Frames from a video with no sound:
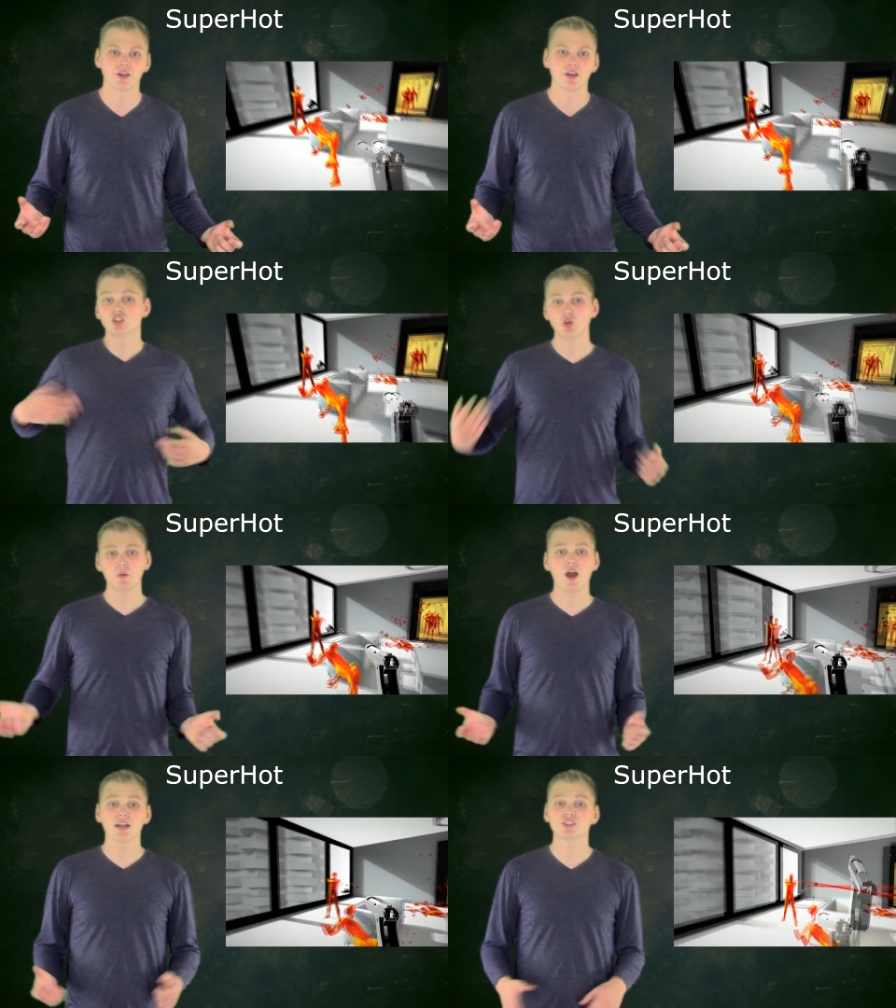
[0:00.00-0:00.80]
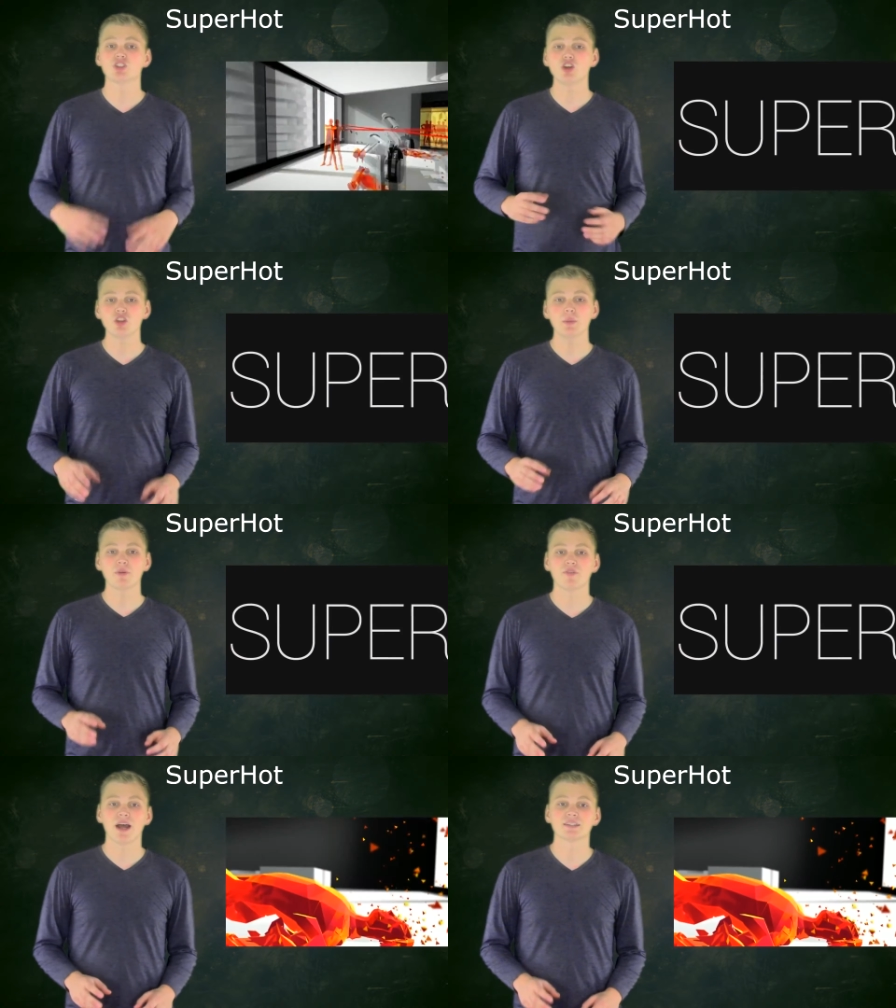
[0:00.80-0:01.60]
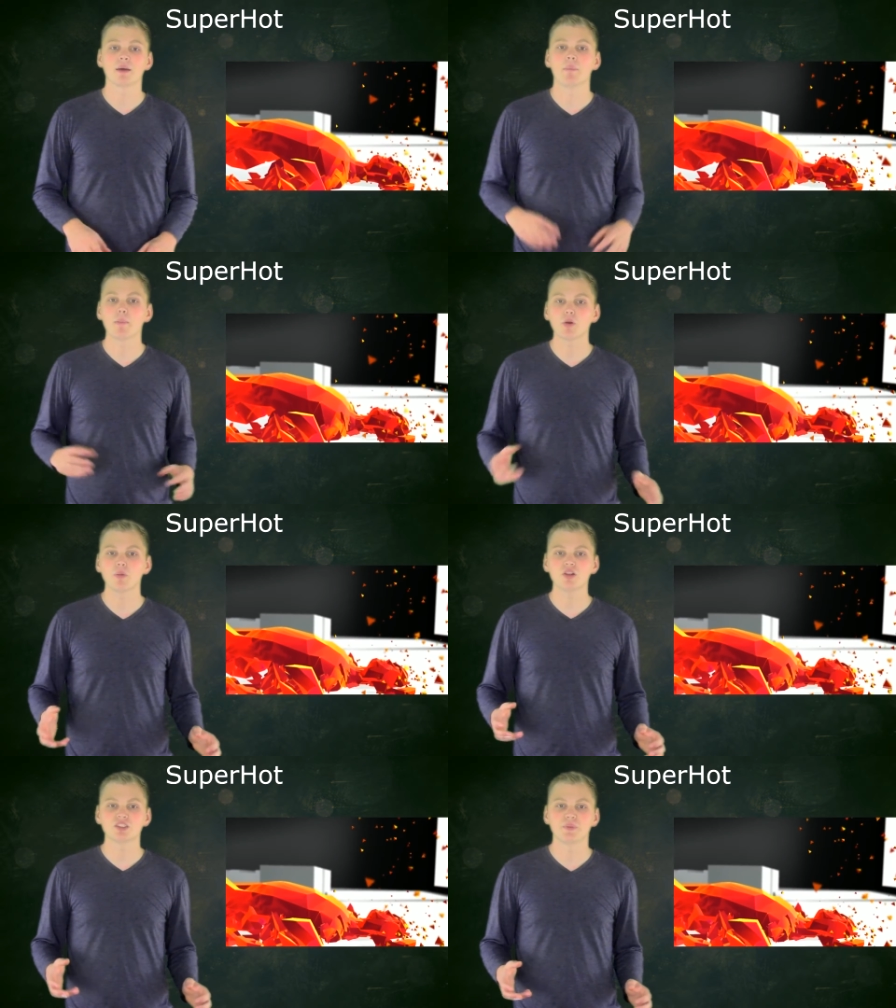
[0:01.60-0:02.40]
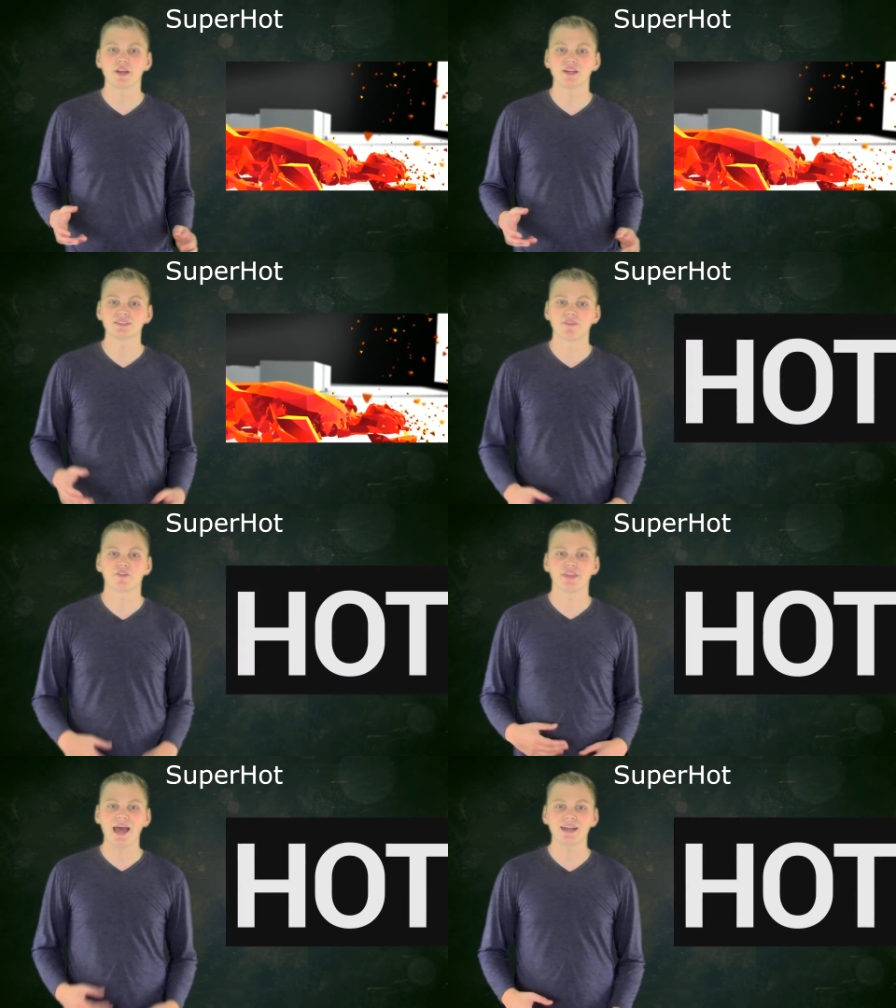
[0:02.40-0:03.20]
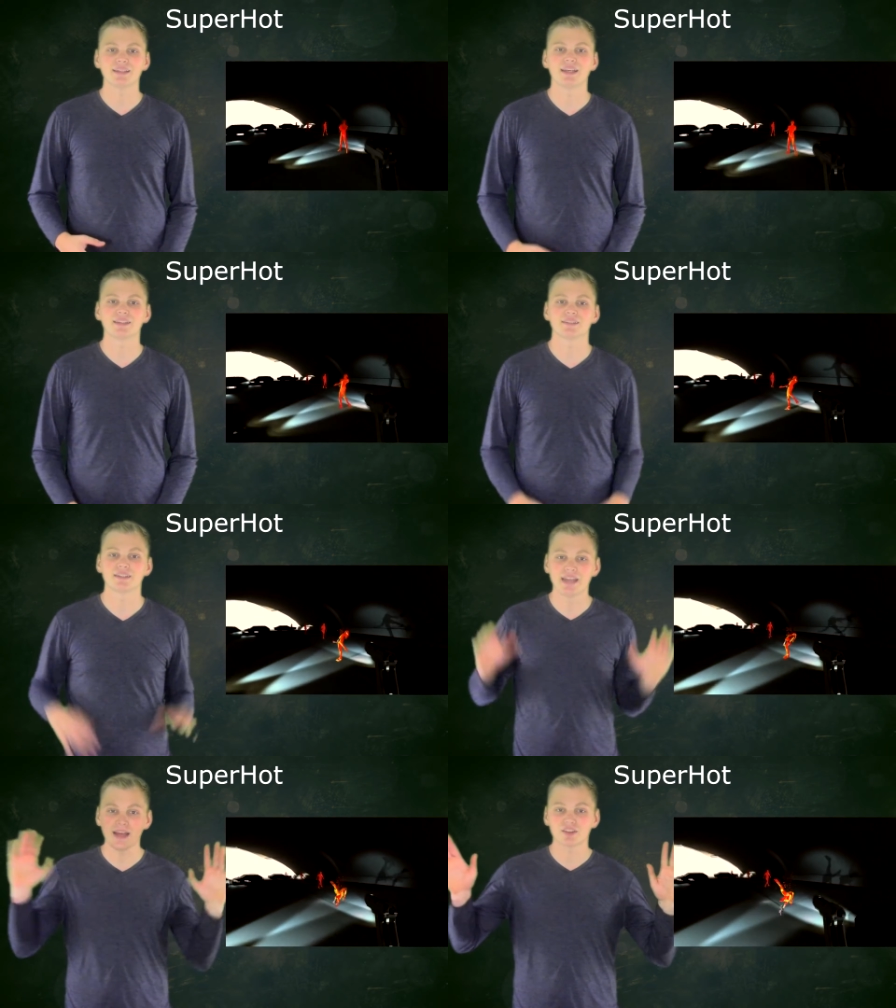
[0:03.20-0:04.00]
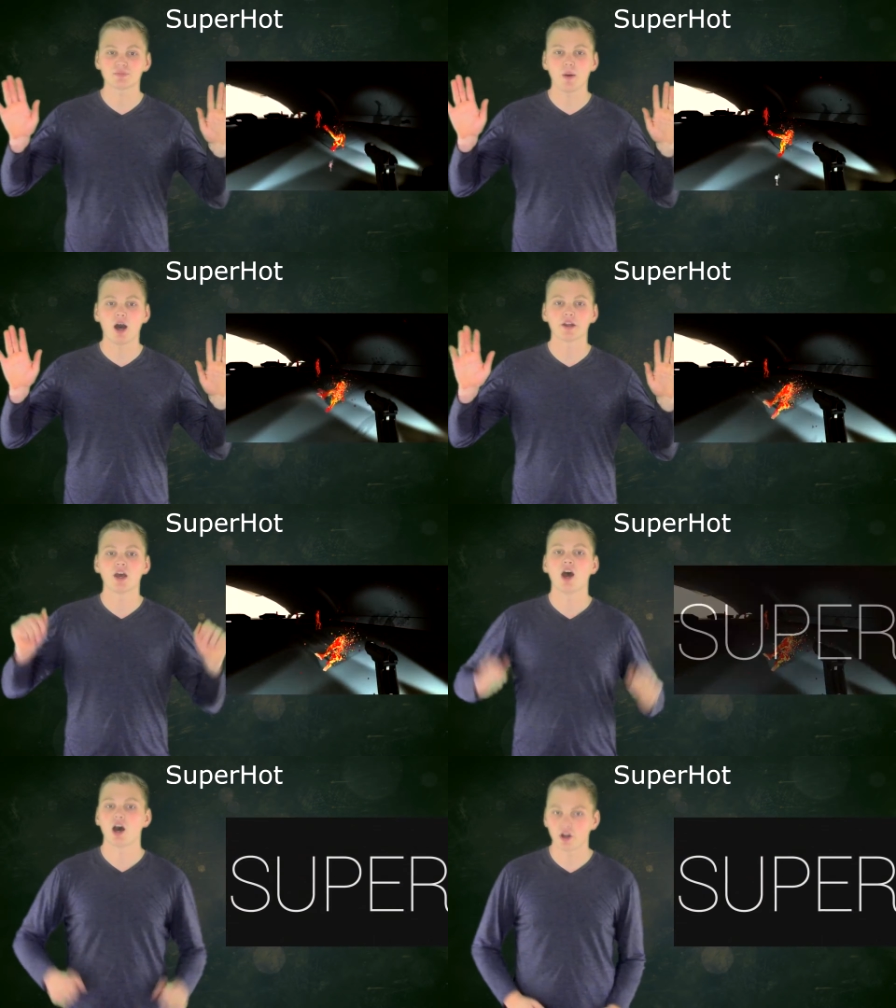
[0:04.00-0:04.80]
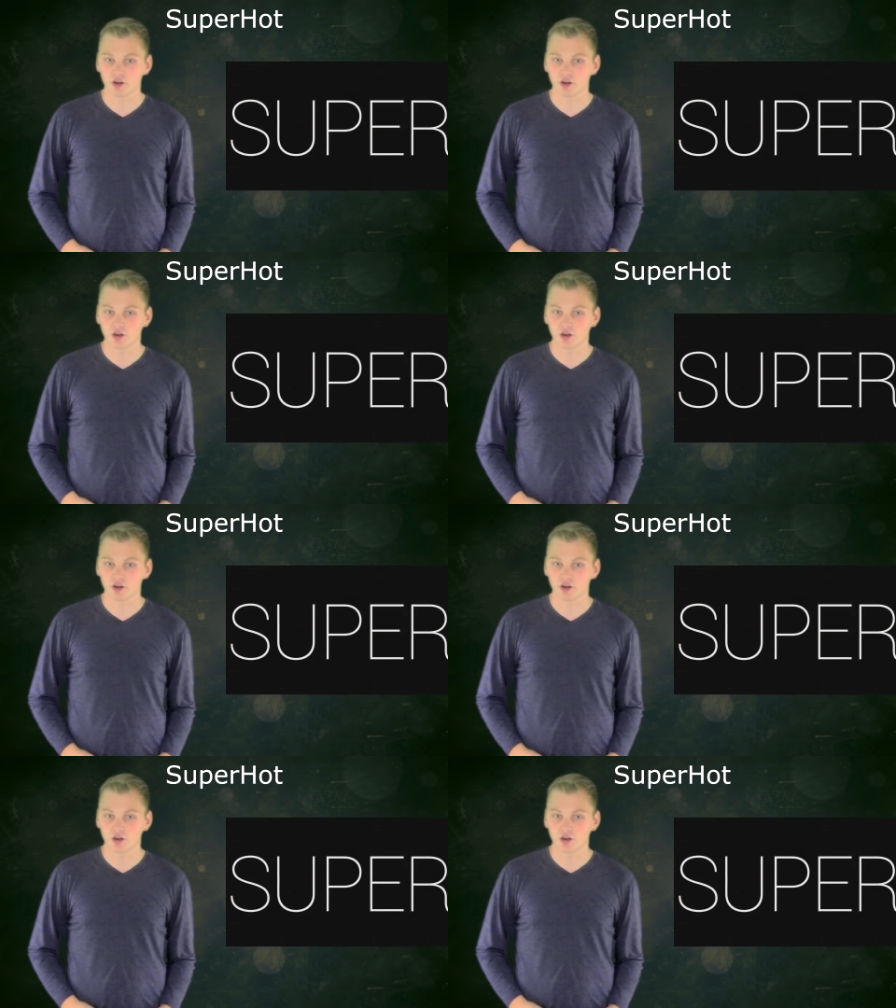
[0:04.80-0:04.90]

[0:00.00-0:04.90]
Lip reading: Superhot certainly provides a memorable experience, and for that it takes the 10th spot on our